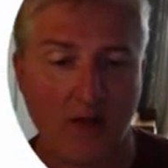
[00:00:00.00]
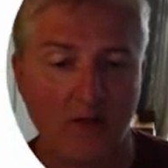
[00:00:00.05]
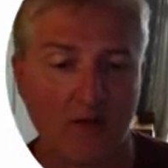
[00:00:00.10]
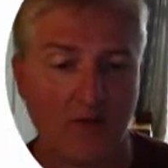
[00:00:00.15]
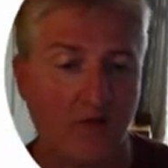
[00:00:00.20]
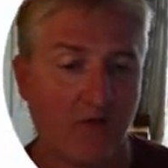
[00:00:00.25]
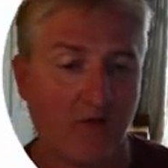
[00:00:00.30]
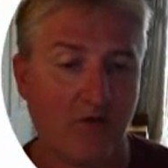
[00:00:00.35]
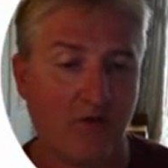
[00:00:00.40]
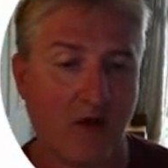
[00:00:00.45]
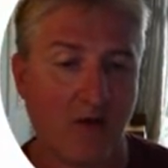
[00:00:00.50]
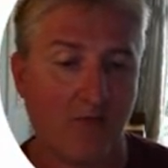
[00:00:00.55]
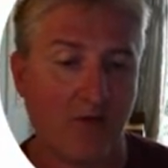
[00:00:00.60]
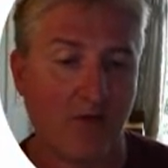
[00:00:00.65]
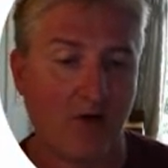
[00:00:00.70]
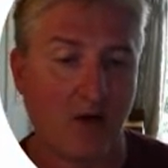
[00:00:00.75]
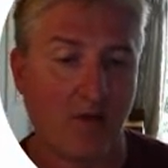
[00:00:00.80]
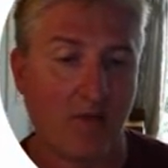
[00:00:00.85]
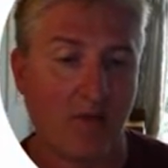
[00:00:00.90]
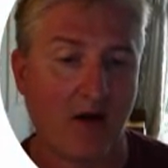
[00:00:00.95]
say for example, you
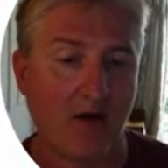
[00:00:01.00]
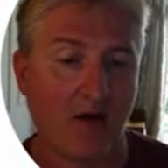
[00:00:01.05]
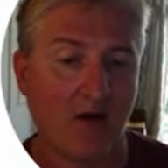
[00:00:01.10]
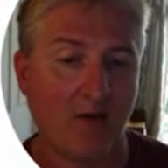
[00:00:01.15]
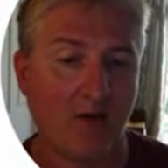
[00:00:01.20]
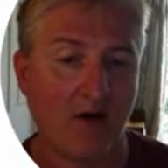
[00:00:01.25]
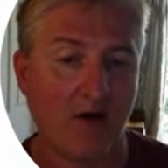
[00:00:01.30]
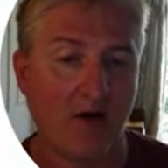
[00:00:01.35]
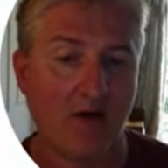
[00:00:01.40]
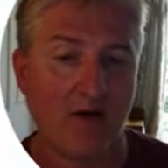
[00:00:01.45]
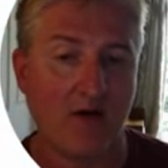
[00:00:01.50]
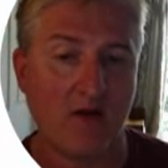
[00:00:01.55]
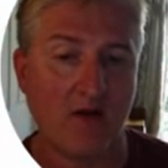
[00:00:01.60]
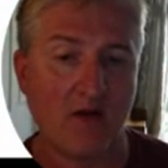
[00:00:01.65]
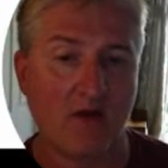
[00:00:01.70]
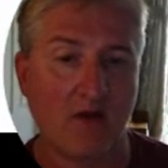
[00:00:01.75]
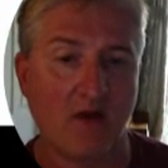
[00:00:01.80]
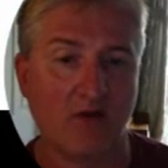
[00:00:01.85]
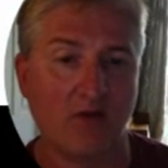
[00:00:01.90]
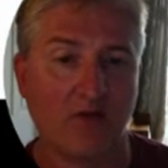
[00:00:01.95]
come down here, right, and
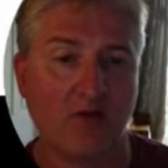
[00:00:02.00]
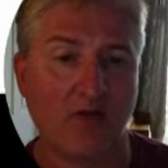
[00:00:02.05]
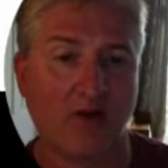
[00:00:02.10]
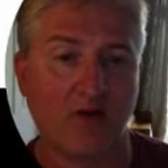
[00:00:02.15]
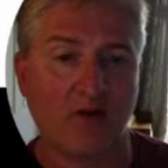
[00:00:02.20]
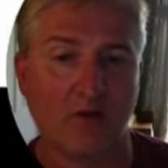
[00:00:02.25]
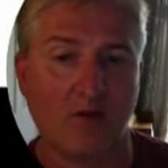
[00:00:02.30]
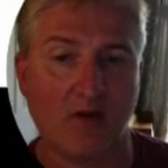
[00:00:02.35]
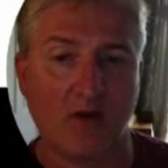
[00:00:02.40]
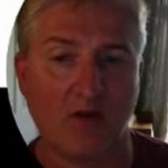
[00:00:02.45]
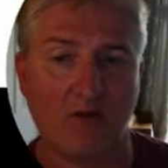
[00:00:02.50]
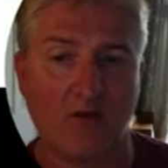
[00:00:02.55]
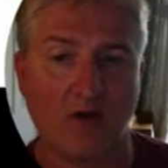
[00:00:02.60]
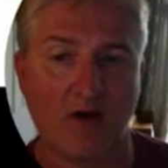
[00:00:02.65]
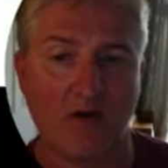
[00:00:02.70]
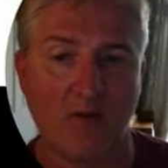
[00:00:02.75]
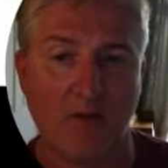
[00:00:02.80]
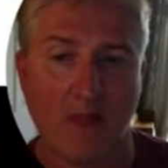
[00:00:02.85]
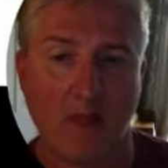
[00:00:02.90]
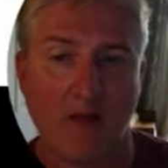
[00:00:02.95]
here's your testimonials, right?
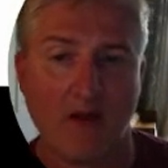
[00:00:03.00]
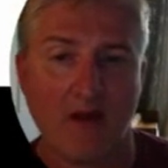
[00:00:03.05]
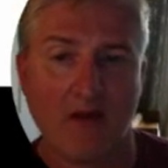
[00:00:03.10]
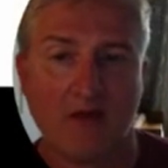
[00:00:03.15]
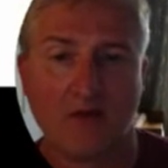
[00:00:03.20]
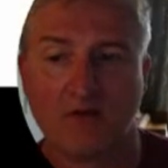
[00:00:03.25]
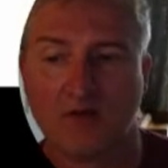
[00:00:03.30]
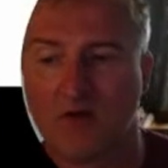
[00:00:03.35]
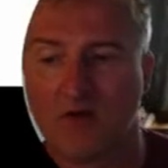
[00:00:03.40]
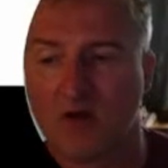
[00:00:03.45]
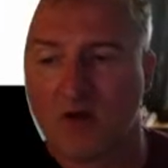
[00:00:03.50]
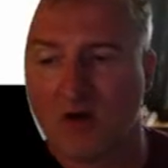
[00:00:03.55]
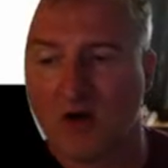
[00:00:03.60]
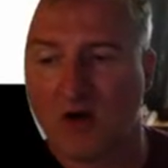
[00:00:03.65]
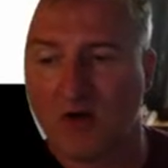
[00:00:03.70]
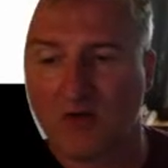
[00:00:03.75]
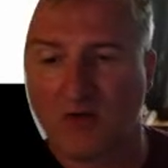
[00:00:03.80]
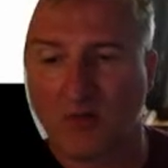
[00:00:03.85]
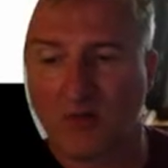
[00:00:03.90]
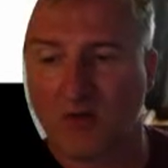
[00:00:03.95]
So you can
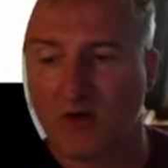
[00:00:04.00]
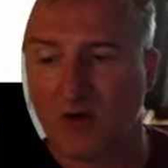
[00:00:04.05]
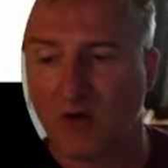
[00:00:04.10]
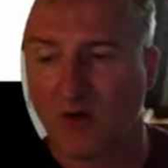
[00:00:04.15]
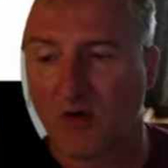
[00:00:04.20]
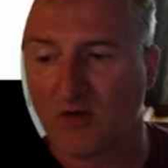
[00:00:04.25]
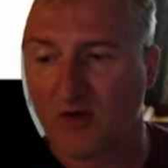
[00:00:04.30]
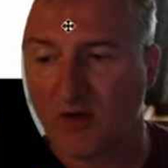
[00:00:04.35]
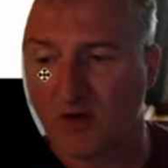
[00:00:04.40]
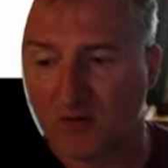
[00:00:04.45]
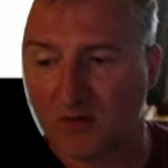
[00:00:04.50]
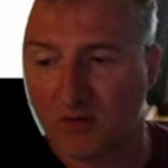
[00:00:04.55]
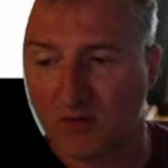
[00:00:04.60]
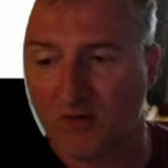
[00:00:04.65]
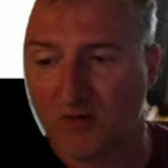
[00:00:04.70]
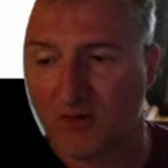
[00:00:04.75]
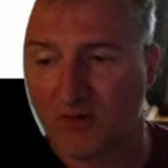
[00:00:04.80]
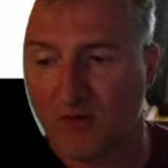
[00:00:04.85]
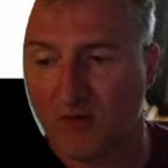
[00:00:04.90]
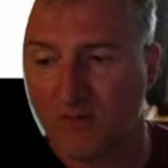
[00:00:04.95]
also bring your own
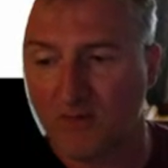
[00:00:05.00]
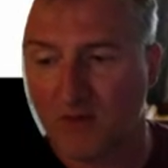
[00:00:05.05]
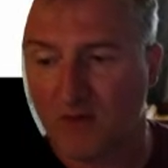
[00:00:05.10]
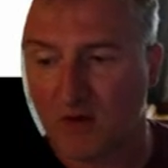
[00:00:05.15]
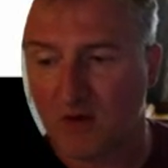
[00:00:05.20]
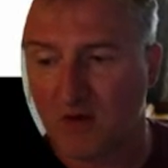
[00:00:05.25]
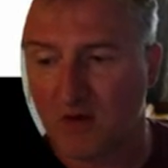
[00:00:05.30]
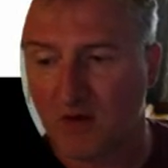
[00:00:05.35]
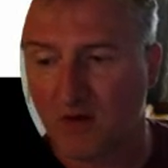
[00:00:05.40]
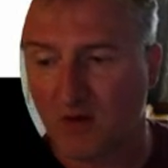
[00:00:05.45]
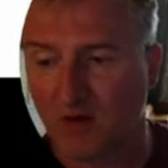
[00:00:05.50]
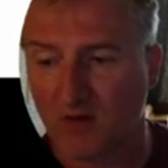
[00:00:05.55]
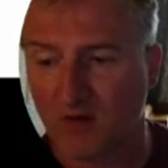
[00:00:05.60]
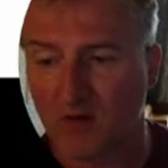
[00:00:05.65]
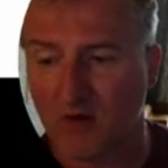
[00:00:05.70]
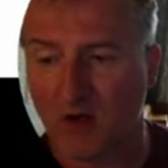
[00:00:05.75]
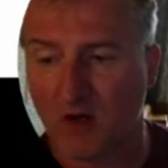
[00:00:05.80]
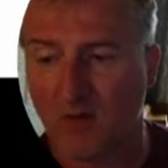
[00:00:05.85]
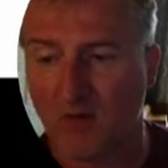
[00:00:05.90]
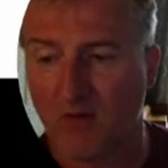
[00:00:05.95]
testimonials, and you
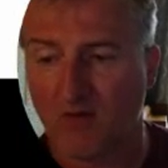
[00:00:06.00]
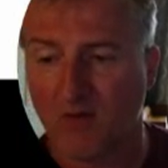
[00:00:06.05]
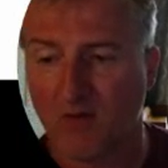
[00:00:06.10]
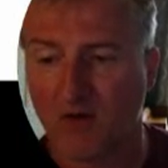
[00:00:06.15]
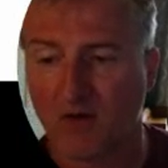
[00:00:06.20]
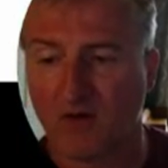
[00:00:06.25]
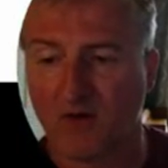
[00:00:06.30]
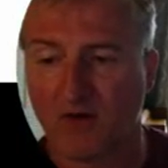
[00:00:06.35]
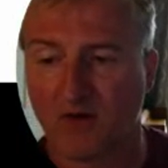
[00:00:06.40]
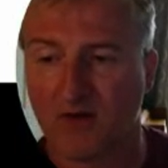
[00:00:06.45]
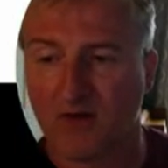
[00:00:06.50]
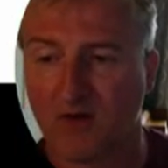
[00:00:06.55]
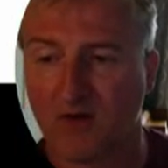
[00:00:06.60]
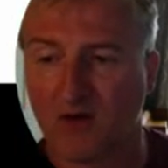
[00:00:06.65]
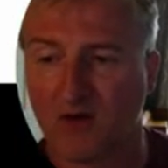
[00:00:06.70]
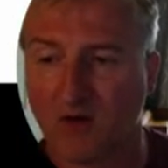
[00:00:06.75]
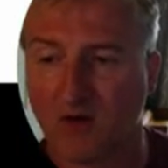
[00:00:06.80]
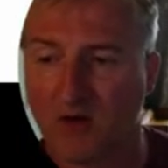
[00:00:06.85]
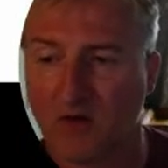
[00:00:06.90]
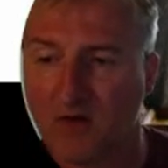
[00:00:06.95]
come over here, click on this
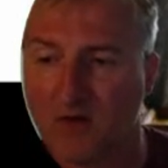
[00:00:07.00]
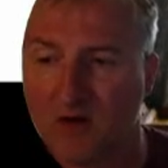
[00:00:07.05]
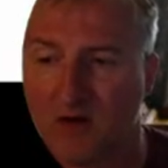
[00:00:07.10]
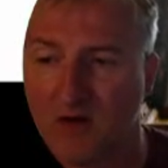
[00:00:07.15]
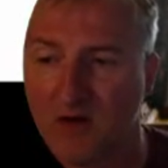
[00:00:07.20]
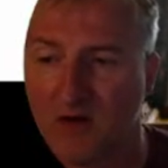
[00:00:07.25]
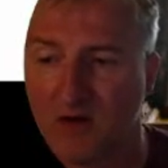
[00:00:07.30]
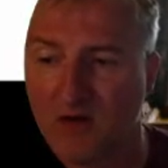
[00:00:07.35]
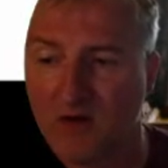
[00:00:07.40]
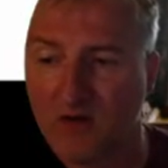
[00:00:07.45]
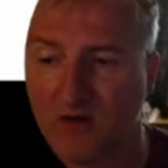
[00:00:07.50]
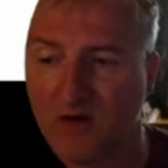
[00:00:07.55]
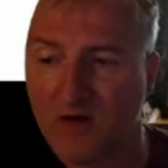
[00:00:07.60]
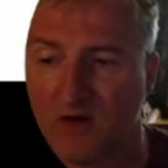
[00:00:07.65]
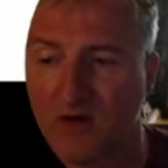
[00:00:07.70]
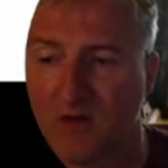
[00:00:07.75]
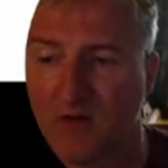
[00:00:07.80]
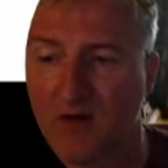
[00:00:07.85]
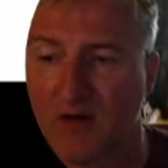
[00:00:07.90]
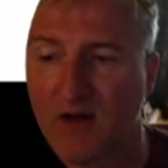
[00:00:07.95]
here, and you can say, you
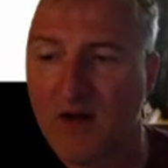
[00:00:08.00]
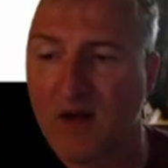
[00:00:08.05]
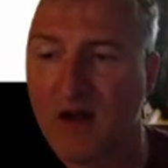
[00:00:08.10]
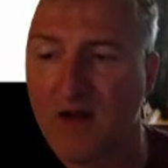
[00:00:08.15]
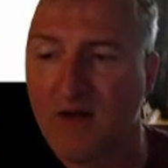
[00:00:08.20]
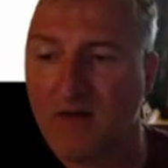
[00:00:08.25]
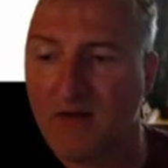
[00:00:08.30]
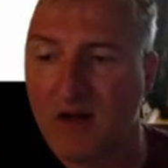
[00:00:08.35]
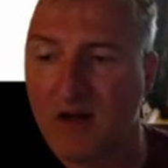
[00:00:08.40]
know what, I